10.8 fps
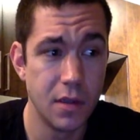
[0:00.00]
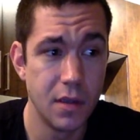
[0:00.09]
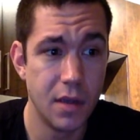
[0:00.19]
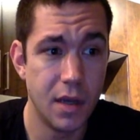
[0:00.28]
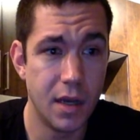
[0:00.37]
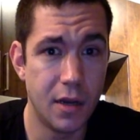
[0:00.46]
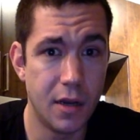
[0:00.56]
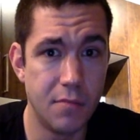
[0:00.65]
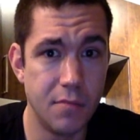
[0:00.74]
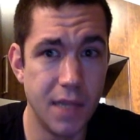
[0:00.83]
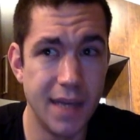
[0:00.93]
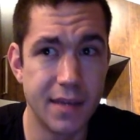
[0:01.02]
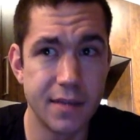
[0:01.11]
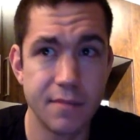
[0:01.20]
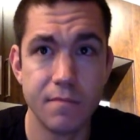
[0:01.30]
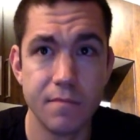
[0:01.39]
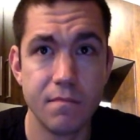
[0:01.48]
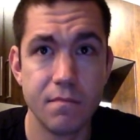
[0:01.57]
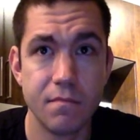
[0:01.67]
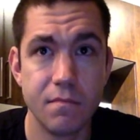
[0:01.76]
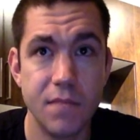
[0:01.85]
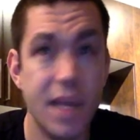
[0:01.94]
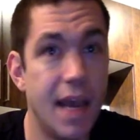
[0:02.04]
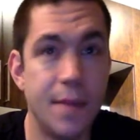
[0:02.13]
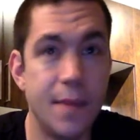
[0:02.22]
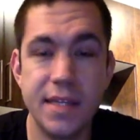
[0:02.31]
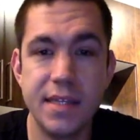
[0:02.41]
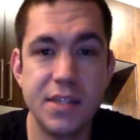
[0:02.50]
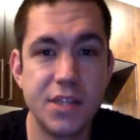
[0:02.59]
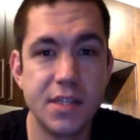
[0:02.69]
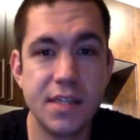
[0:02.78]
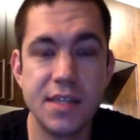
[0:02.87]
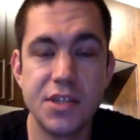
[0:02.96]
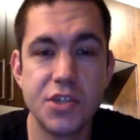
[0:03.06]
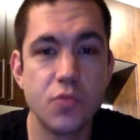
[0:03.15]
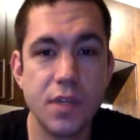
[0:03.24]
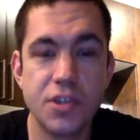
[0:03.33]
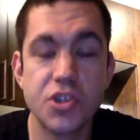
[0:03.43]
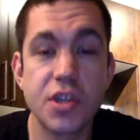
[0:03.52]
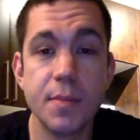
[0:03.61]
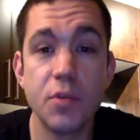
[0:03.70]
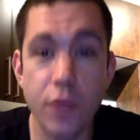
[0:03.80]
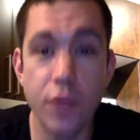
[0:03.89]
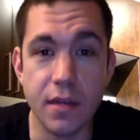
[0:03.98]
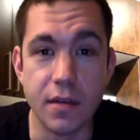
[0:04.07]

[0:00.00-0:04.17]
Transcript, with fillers: um, like yeah. I mean, it's just it's just it's just gonna be real,